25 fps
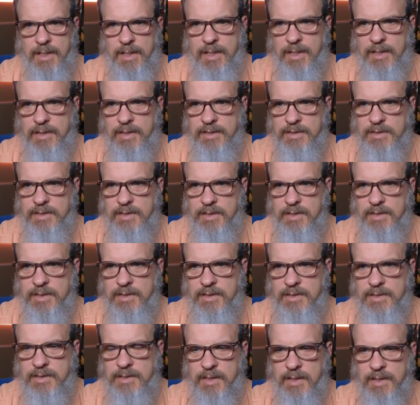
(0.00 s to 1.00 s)
this
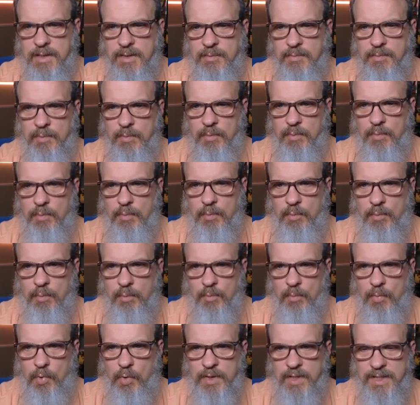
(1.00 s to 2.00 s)
is
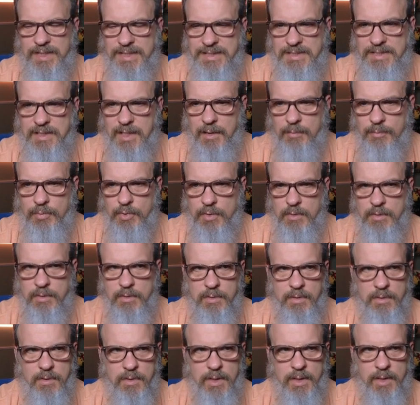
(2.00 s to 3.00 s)
more than
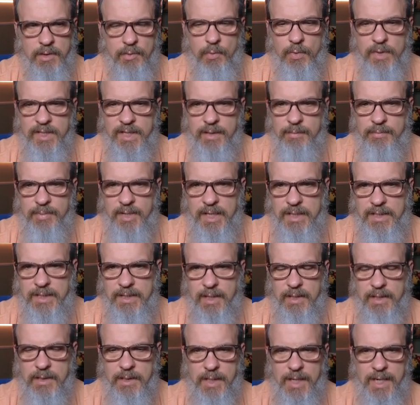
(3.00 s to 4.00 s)
double what they paid
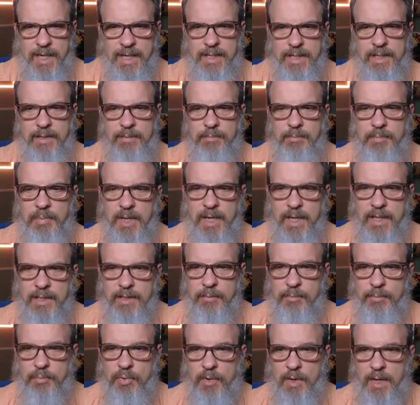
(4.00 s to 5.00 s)
to unlock it,
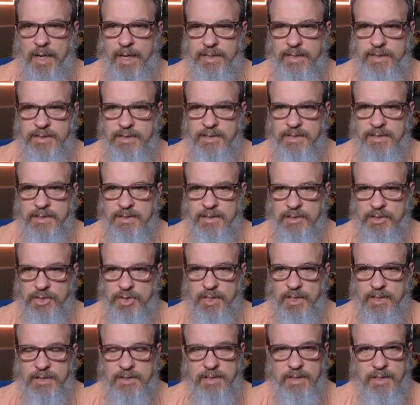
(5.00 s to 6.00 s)
but the price is
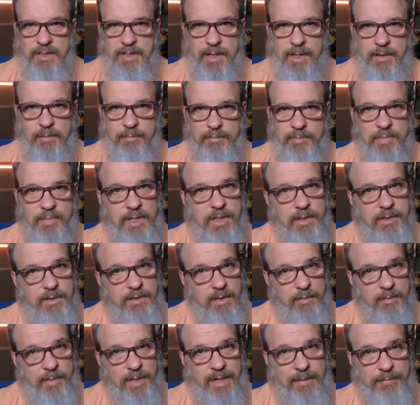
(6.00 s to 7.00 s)
adjusted up because
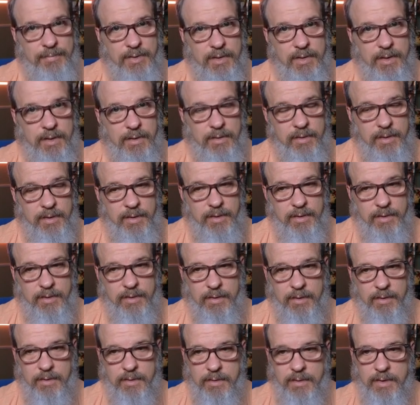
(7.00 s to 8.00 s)
of the popularity of the
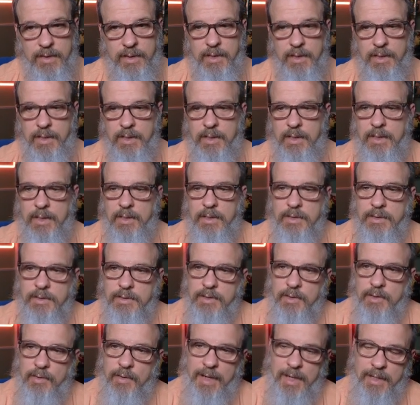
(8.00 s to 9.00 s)
card.
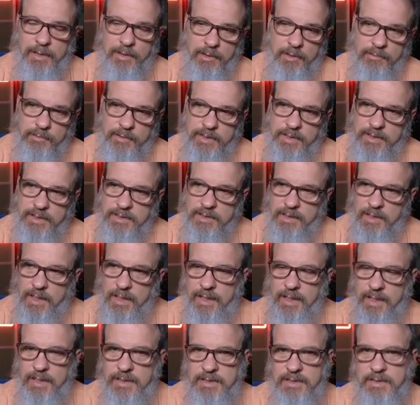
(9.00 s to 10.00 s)
So how long will this
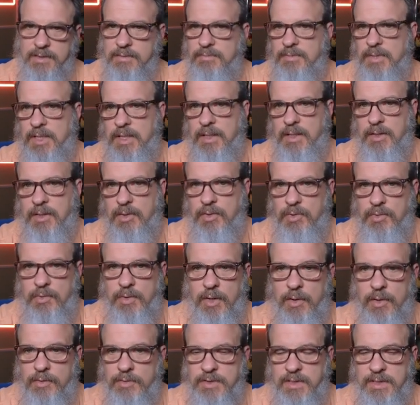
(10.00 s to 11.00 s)
last? Who
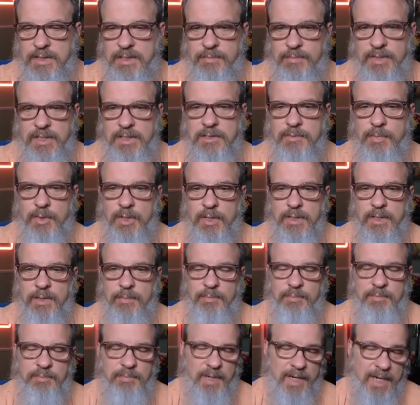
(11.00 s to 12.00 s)
knows? It depends upon the
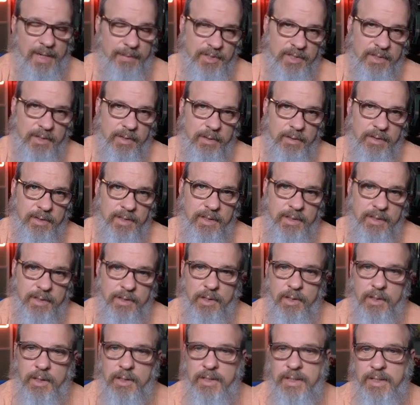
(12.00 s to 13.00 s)
popularity of the
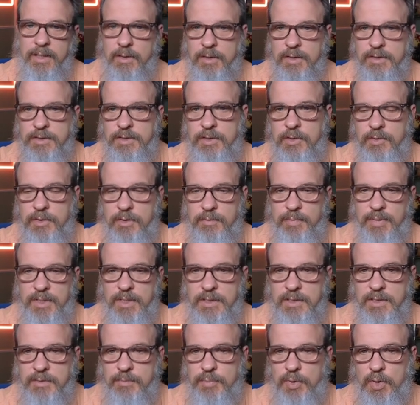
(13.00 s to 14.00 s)
card. It also
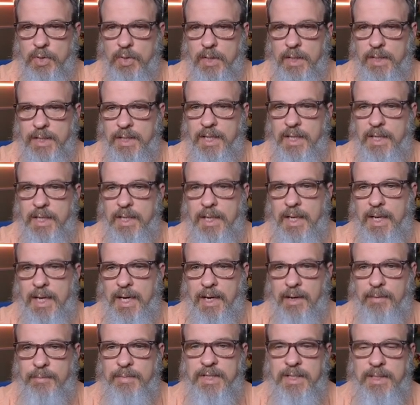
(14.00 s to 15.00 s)
depends upon
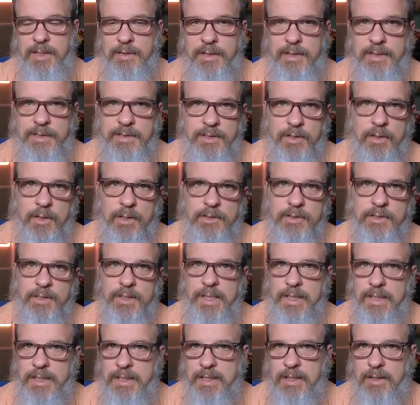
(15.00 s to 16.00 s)
how many of these cards are
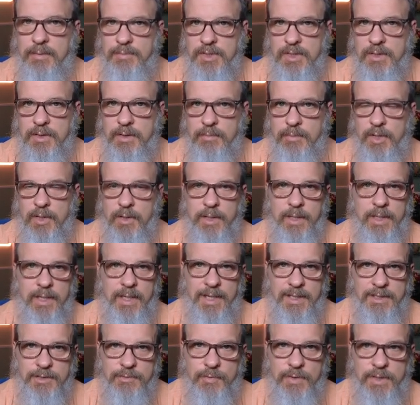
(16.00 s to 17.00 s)
getting dumped on the market.
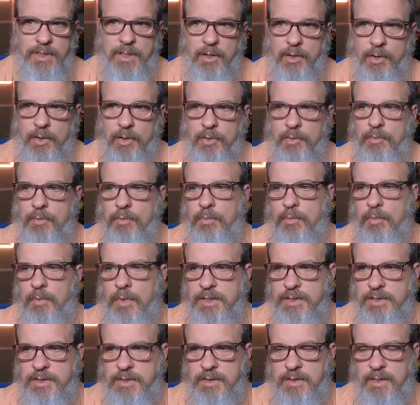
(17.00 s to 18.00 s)
As we know,
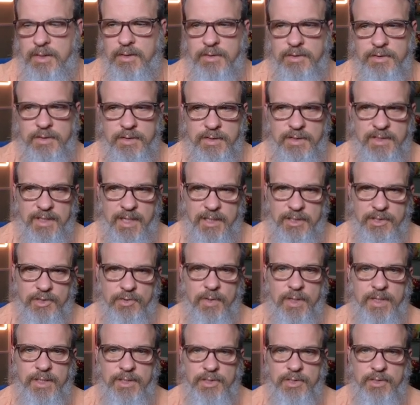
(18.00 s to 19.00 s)
once there's a
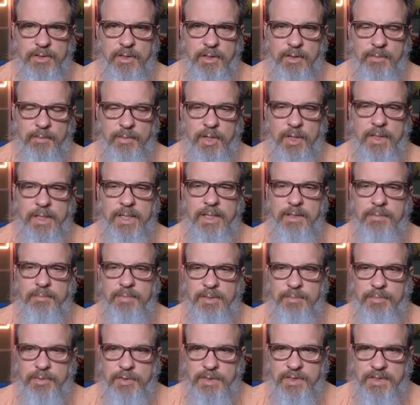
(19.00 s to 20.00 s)
saturation on the market,
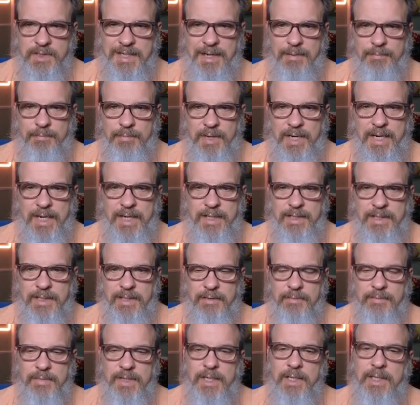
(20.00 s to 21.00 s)
people stop buying
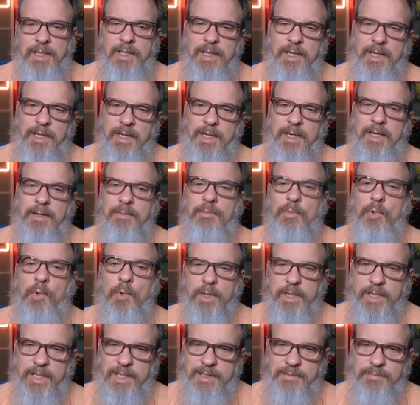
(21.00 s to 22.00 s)
them, and
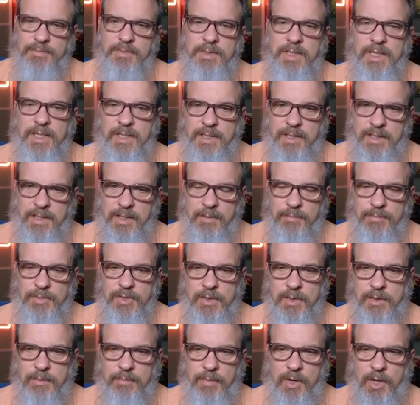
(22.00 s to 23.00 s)
more keep getting dumped
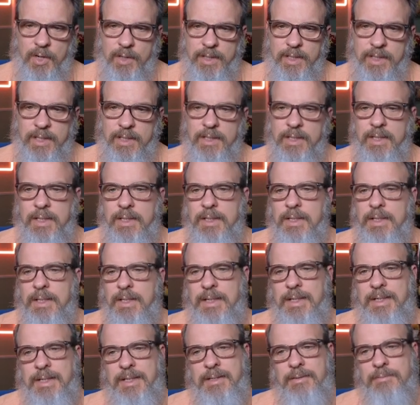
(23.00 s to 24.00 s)
on the market.
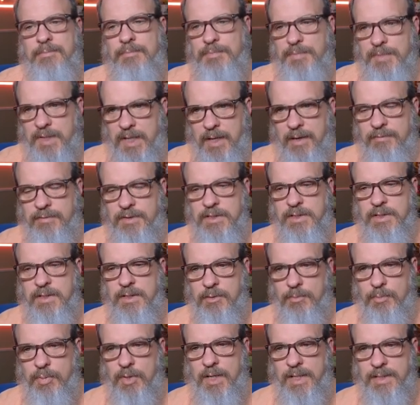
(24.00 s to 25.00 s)

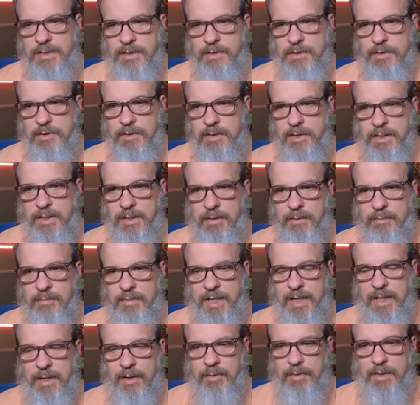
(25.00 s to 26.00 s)
Obviously, the prices are going to come
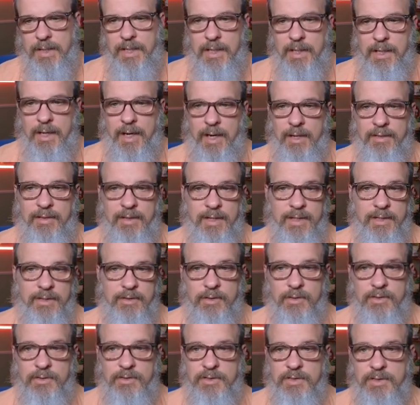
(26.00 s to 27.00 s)
down. I think
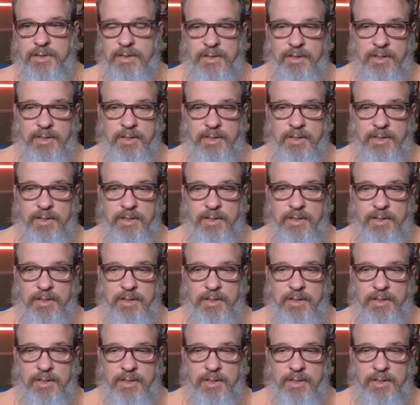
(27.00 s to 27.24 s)
there's